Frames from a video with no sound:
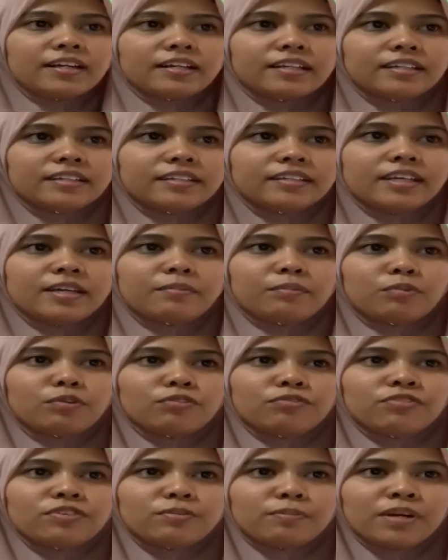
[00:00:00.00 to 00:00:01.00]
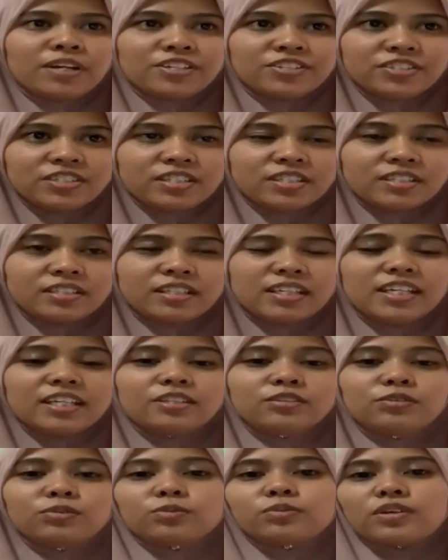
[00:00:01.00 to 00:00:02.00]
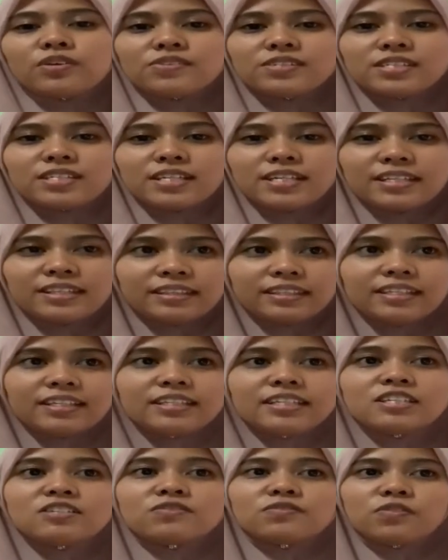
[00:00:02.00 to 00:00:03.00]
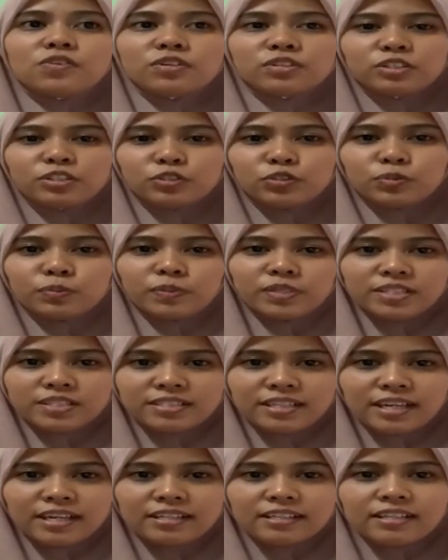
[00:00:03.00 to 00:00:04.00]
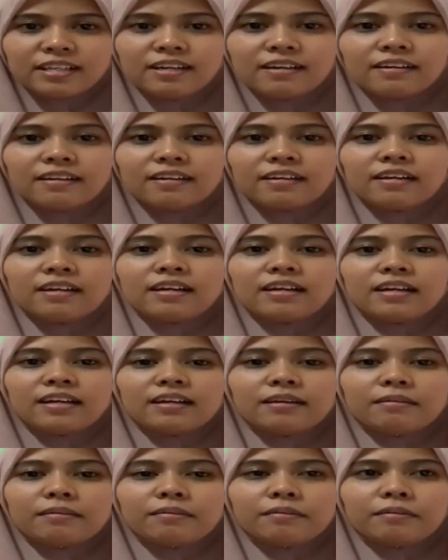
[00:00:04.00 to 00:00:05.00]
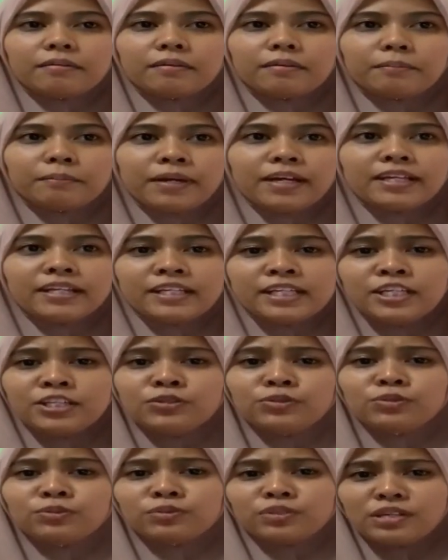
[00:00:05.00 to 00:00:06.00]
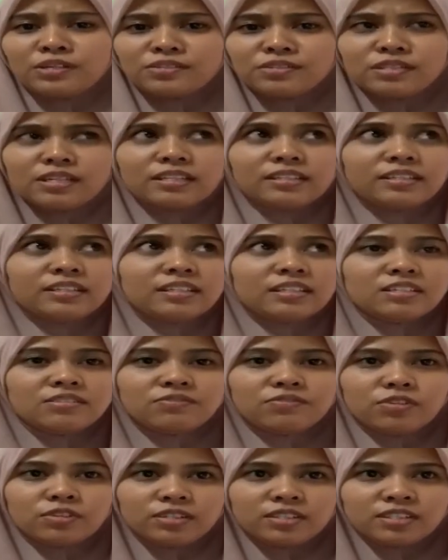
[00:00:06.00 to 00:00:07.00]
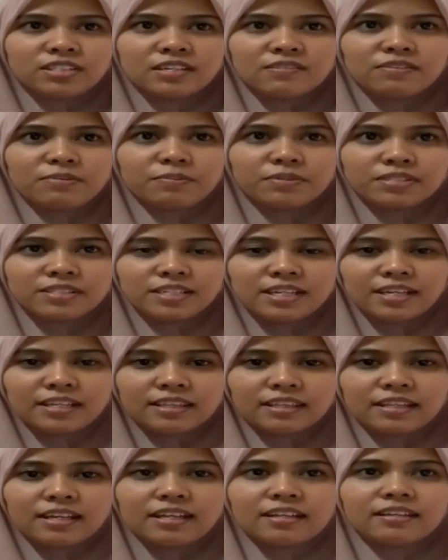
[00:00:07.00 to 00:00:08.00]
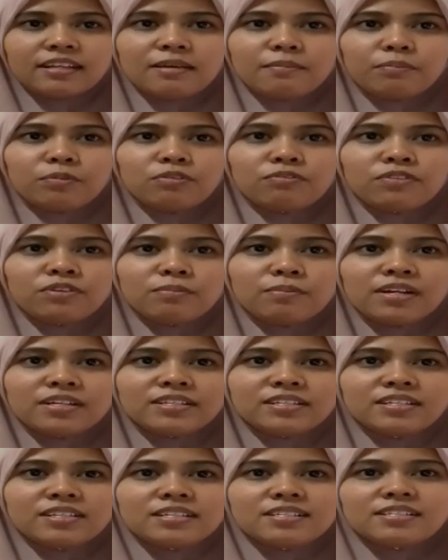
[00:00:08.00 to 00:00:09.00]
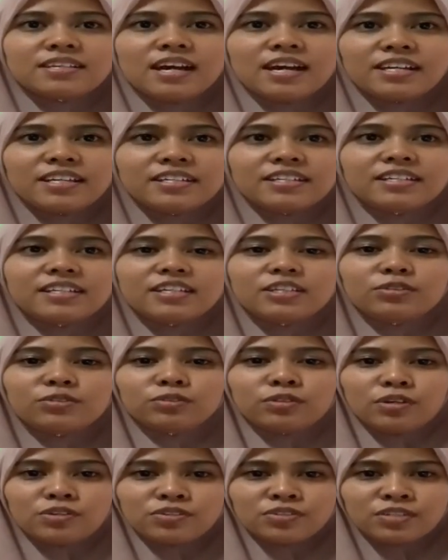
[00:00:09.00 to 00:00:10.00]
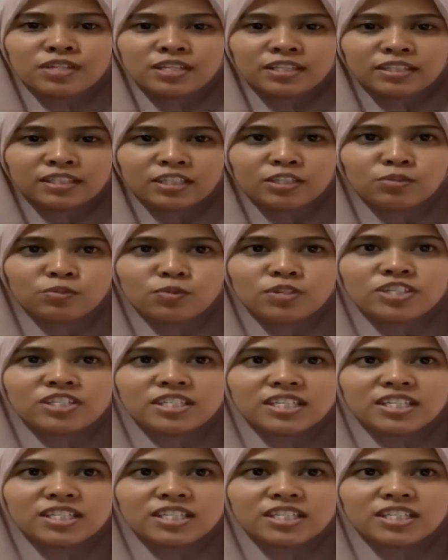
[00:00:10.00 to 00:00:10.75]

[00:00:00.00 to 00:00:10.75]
Net profit margin in 2018 is 42%. But in 2019 is 47%. Net profit margin is higher in 2019, which